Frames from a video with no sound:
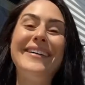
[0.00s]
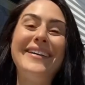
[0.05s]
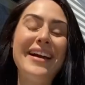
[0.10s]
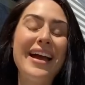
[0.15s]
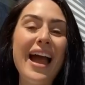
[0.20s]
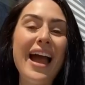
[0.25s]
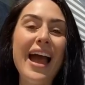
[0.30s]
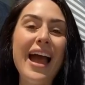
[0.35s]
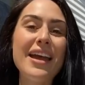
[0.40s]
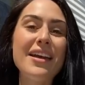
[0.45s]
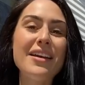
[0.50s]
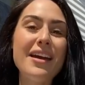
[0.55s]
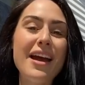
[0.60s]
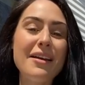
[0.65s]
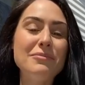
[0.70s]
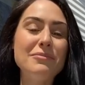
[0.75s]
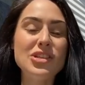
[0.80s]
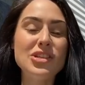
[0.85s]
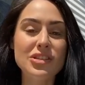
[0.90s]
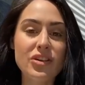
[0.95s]

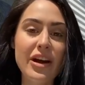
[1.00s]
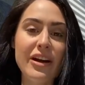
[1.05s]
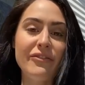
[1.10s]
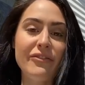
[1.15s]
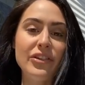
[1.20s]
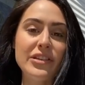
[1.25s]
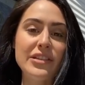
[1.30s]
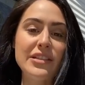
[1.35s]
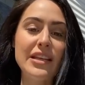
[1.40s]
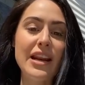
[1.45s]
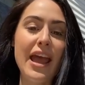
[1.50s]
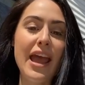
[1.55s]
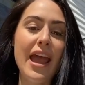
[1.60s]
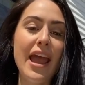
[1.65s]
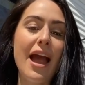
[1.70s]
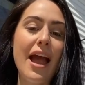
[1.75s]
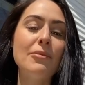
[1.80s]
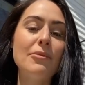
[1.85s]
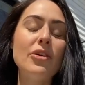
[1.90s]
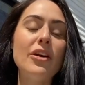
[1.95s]
I'm just grateful
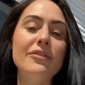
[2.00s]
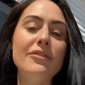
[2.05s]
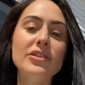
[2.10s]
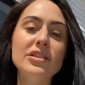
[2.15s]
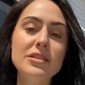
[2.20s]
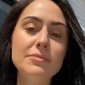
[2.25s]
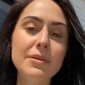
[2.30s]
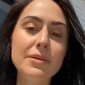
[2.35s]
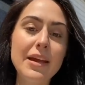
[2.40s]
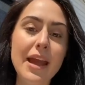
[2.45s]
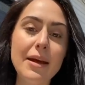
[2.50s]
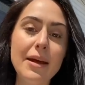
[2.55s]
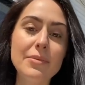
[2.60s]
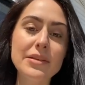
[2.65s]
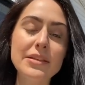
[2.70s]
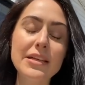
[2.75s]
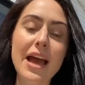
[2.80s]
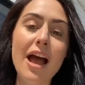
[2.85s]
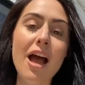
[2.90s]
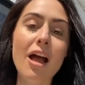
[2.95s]
today. I'm grateful to be able
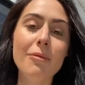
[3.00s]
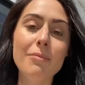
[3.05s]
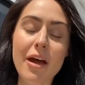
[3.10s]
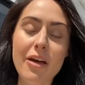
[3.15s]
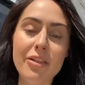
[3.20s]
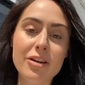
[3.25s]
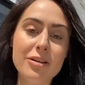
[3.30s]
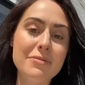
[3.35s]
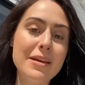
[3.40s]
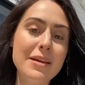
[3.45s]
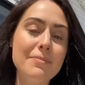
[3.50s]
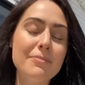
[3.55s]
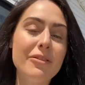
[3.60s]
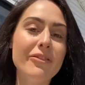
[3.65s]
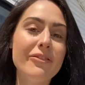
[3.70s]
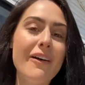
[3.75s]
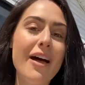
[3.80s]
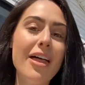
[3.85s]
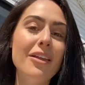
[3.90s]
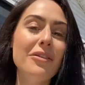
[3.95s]
to help other people
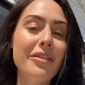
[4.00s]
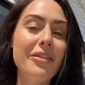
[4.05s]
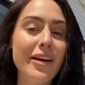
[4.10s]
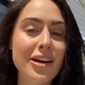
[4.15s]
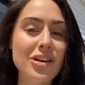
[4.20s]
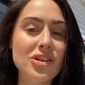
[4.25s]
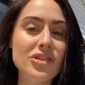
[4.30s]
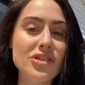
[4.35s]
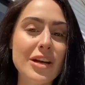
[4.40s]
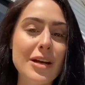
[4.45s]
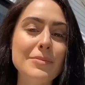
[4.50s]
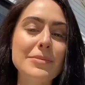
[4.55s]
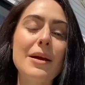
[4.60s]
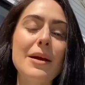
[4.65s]
follow their dreams.